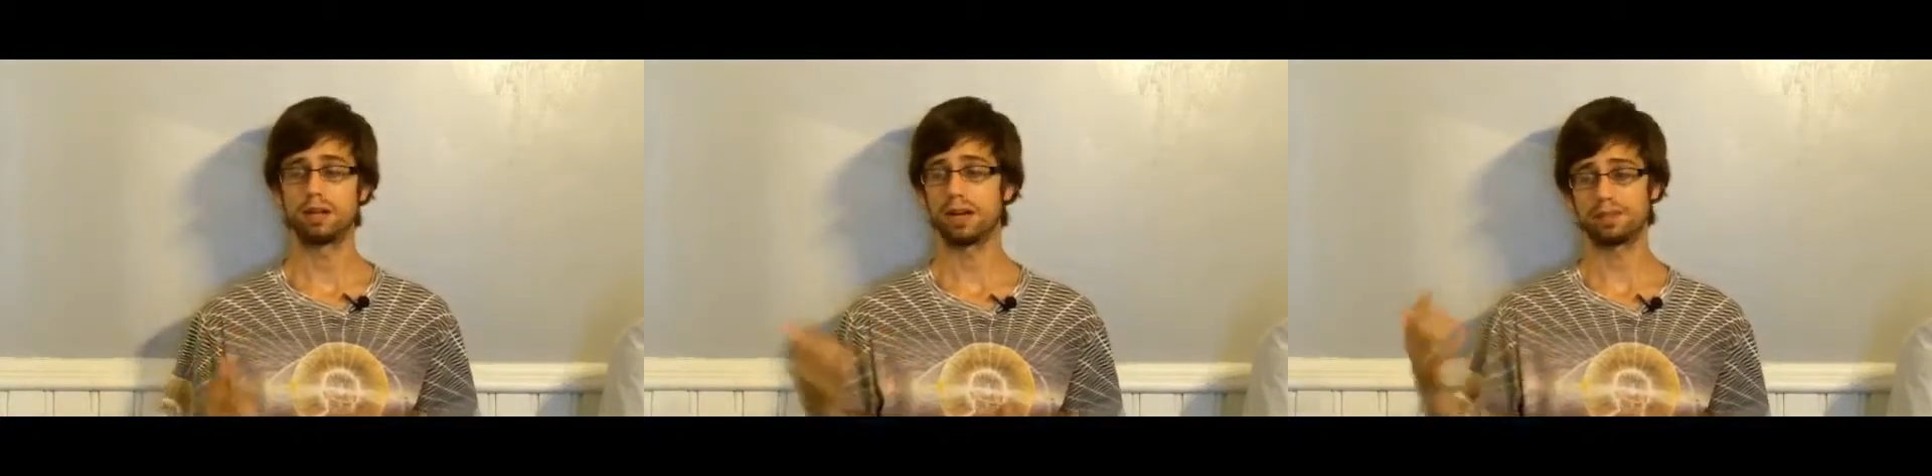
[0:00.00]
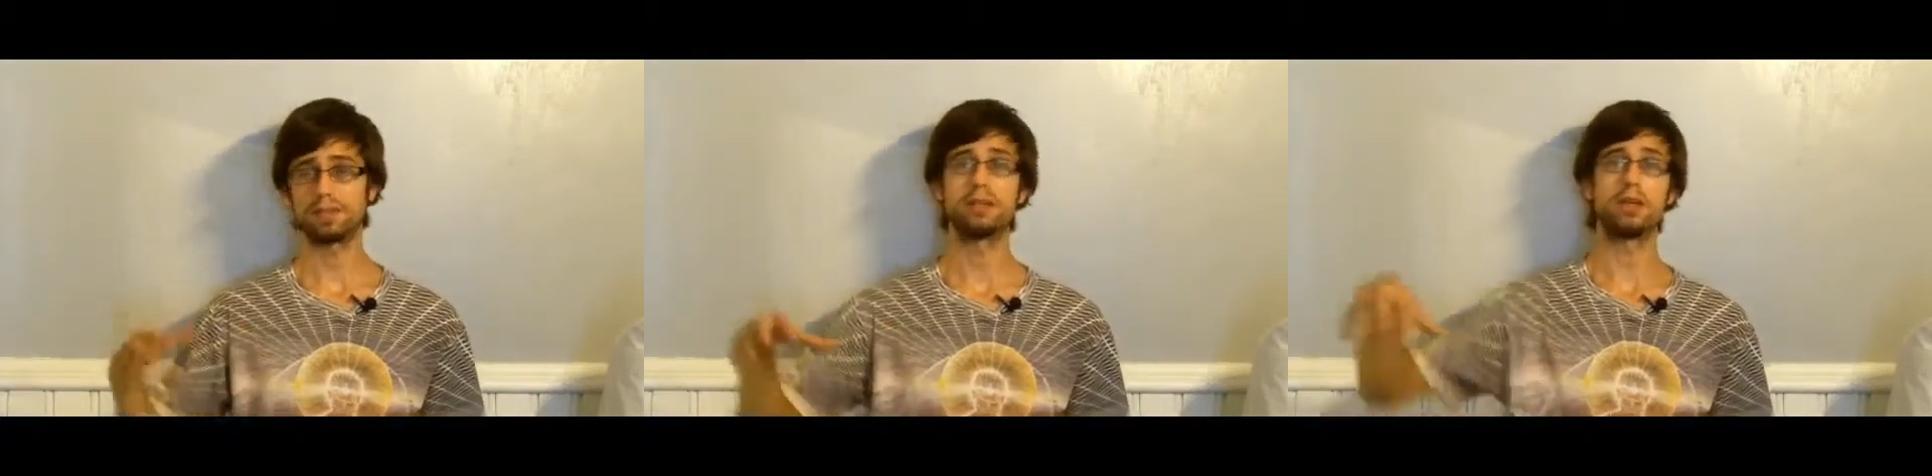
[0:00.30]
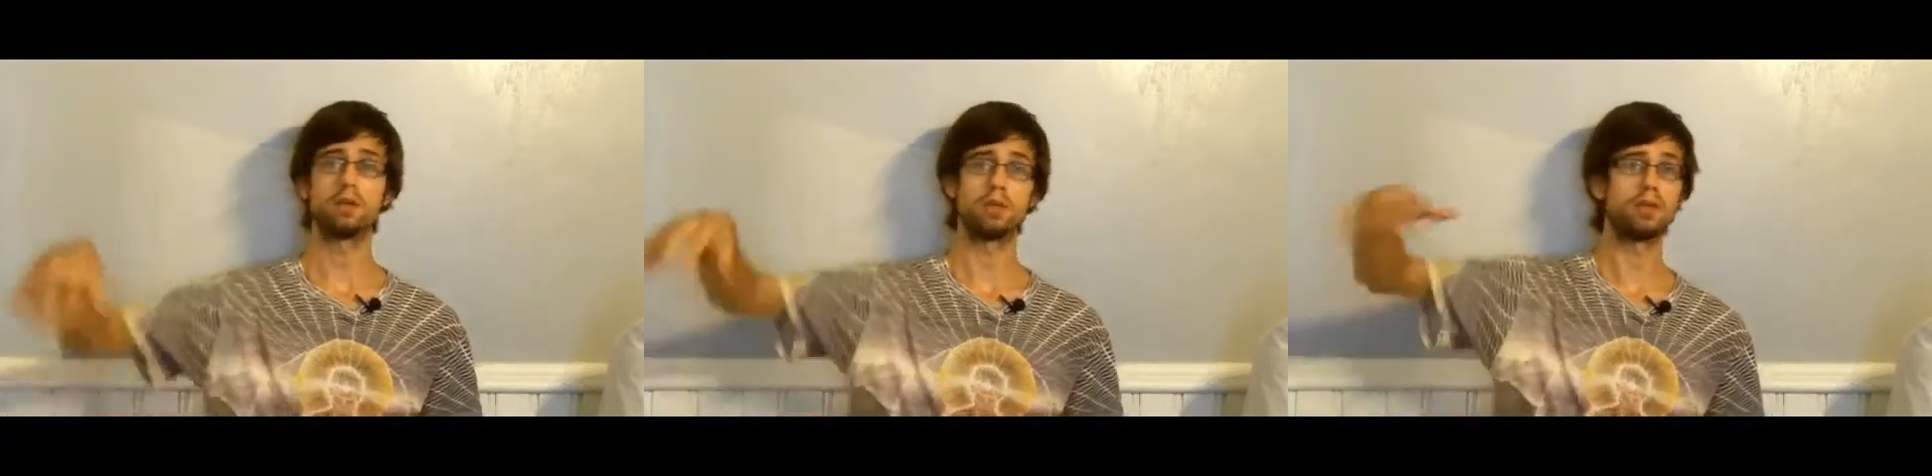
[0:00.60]
you're going to have
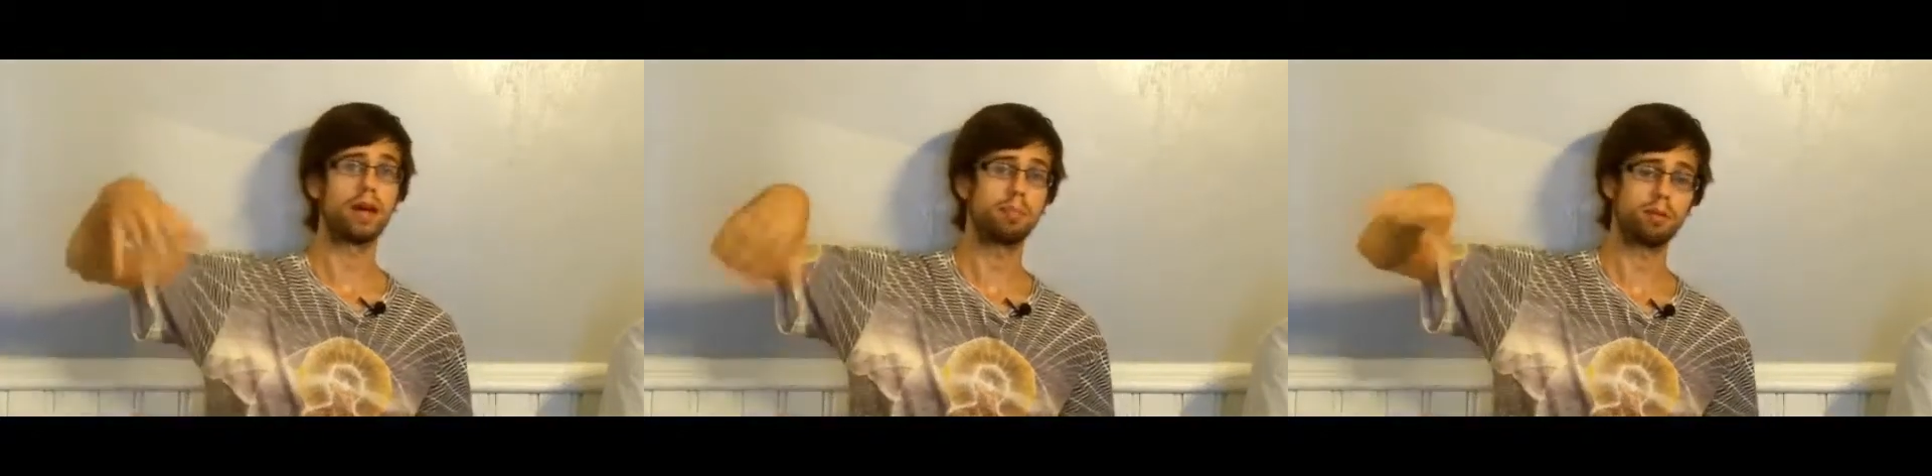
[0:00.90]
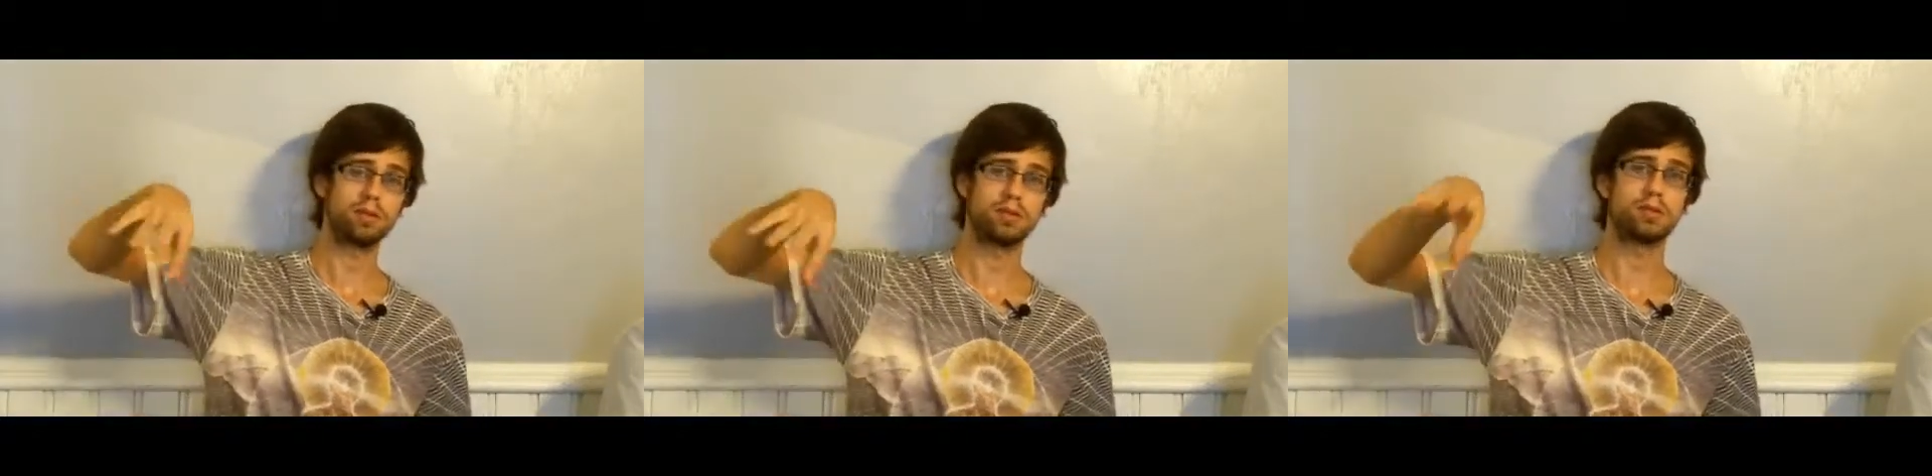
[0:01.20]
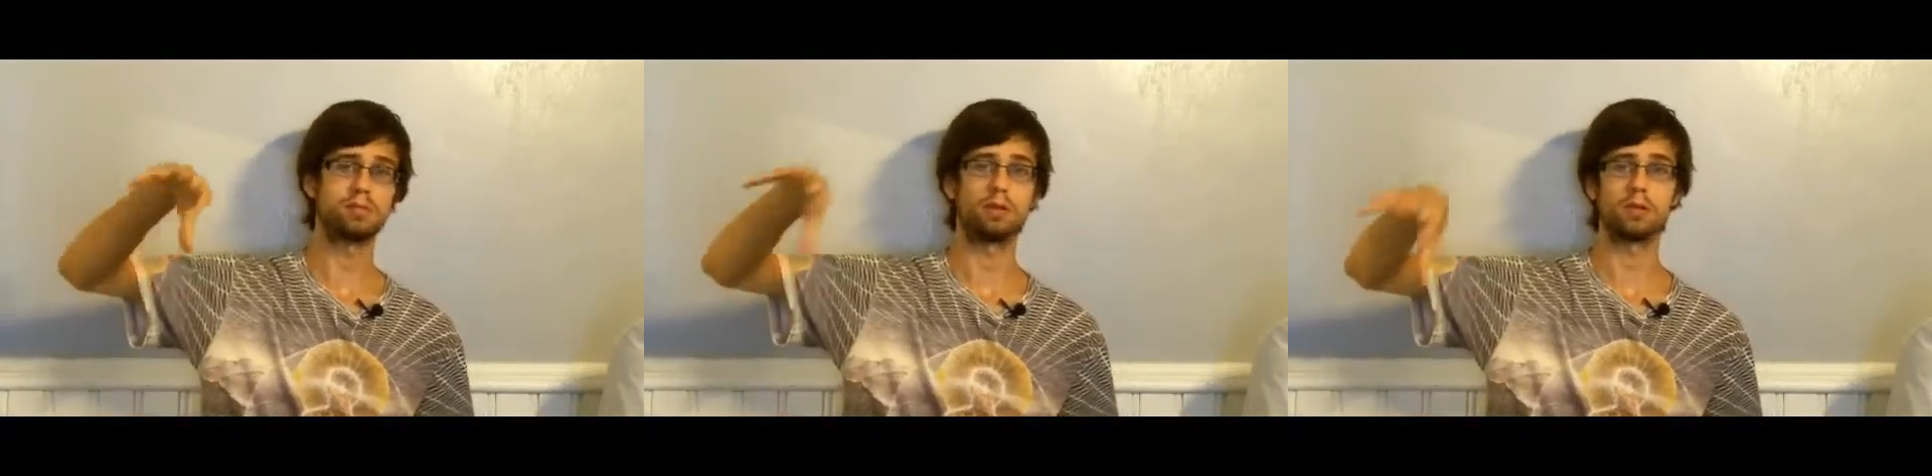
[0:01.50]
to deal with that
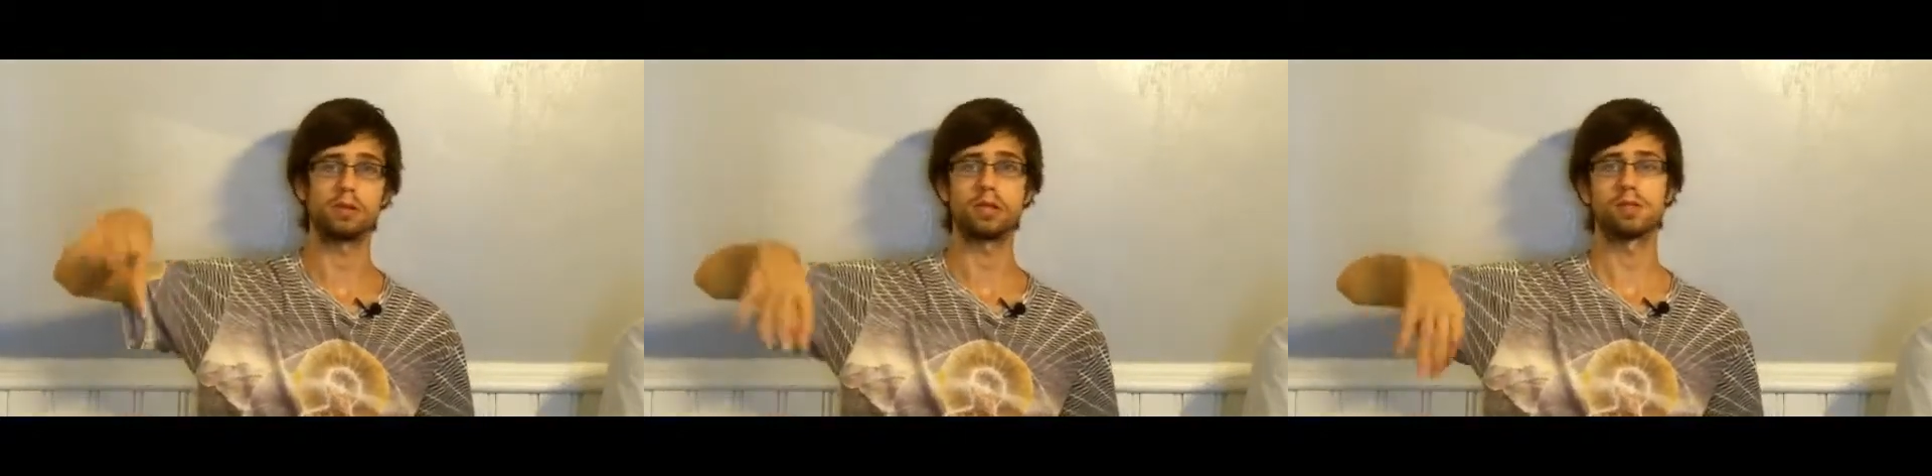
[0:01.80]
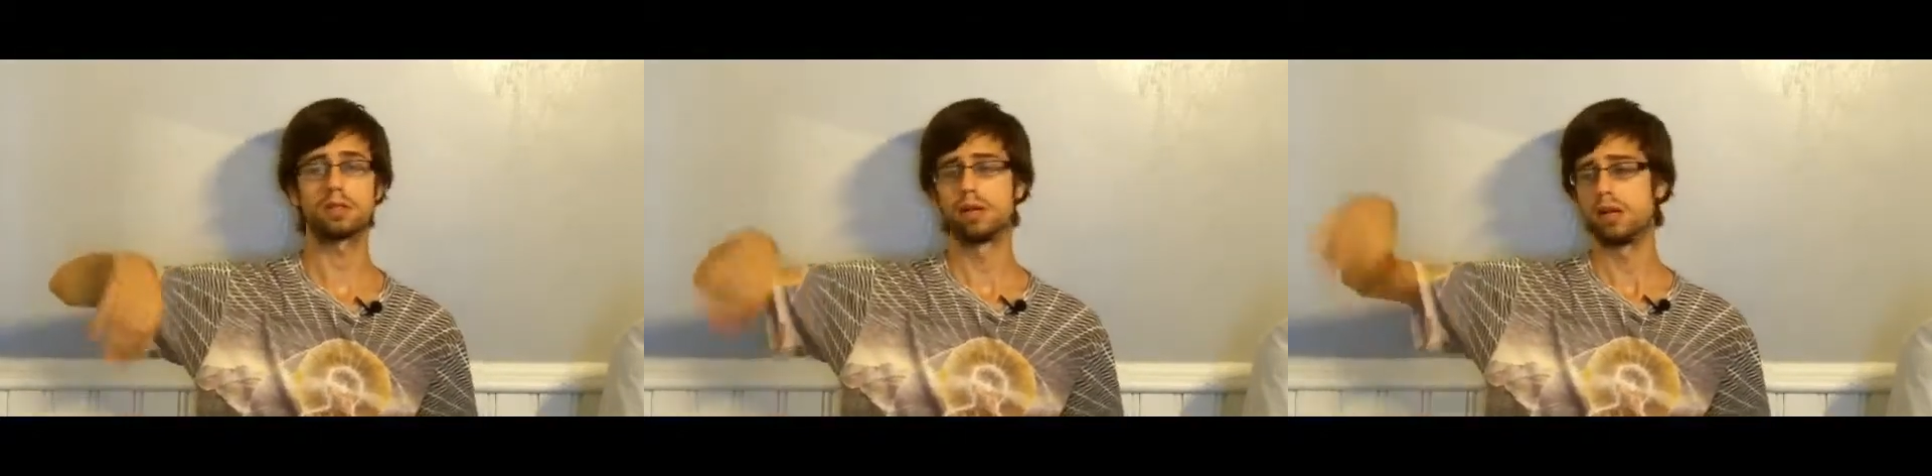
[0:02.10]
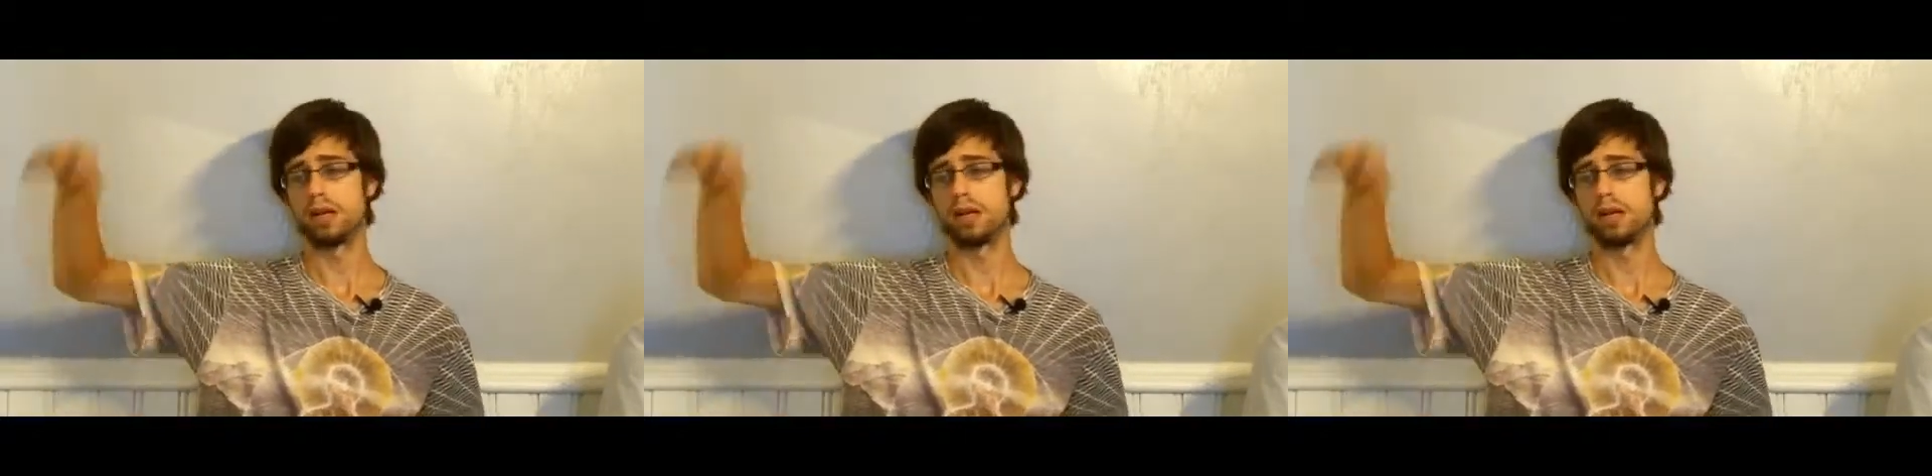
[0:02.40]
person's emotions